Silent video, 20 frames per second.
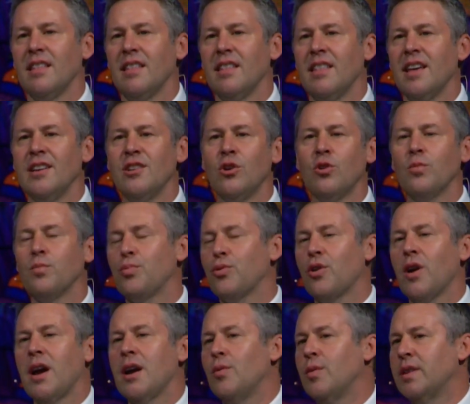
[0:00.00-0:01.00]
they don't
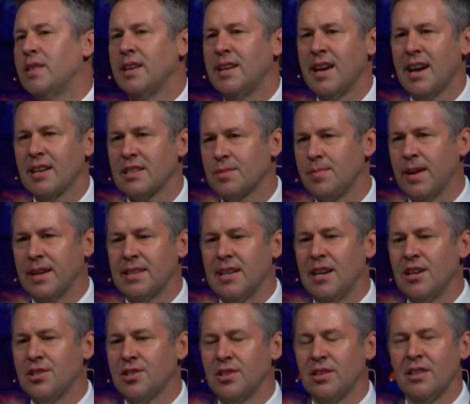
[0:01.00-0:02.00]
pray with the
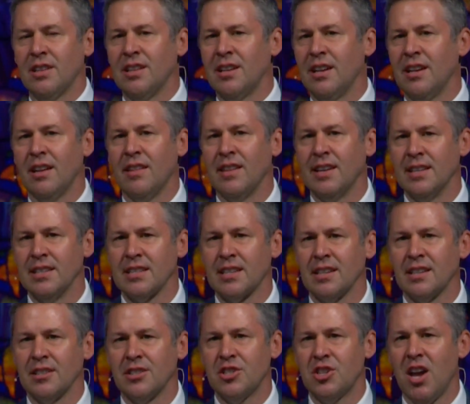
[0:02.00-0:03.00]
expectation that anything is
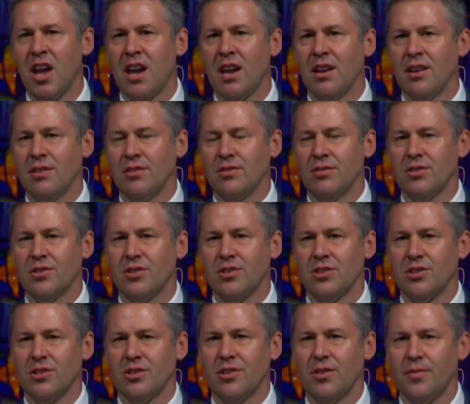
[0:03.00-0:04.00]
going to change.